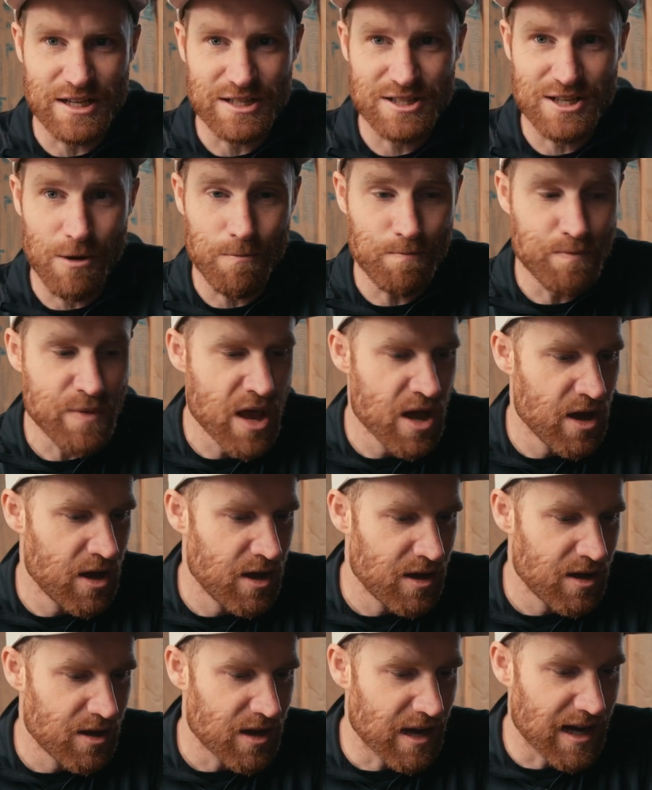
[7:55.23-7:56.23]
So
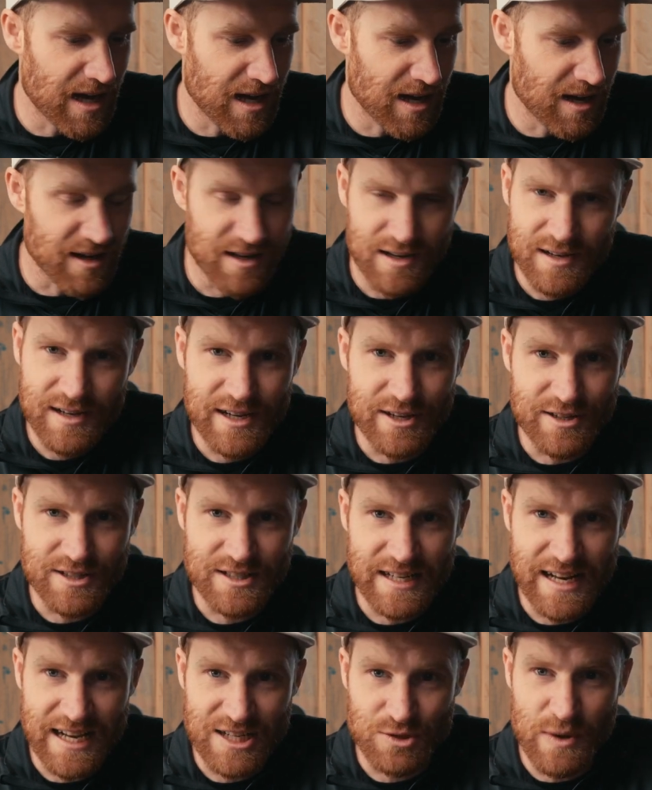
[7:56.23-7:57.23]
here's
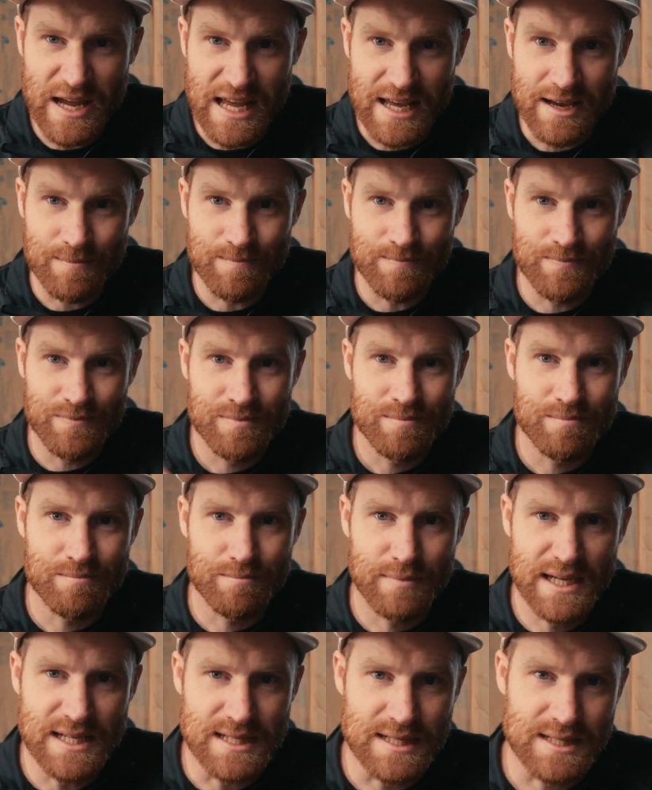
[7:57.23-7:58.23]
to next week.
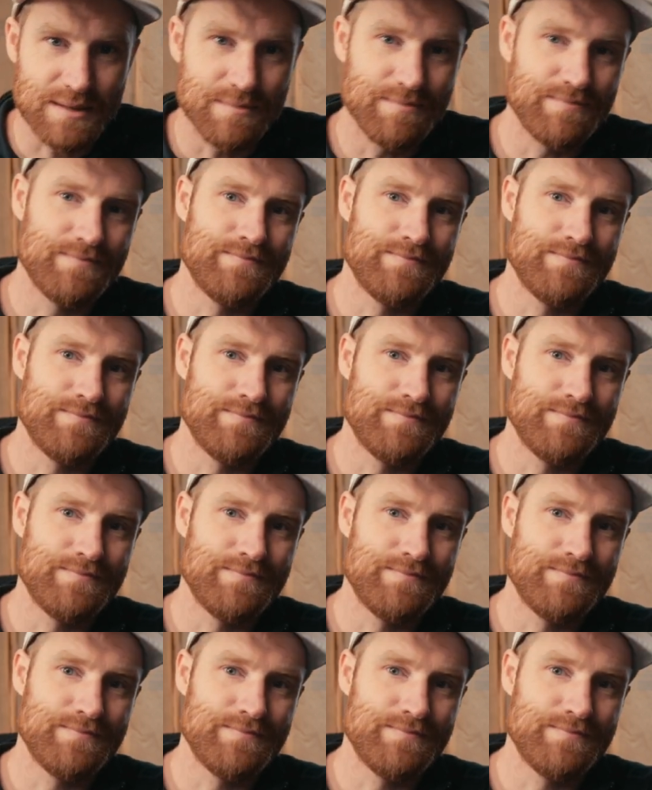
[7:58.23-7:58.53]
Peace.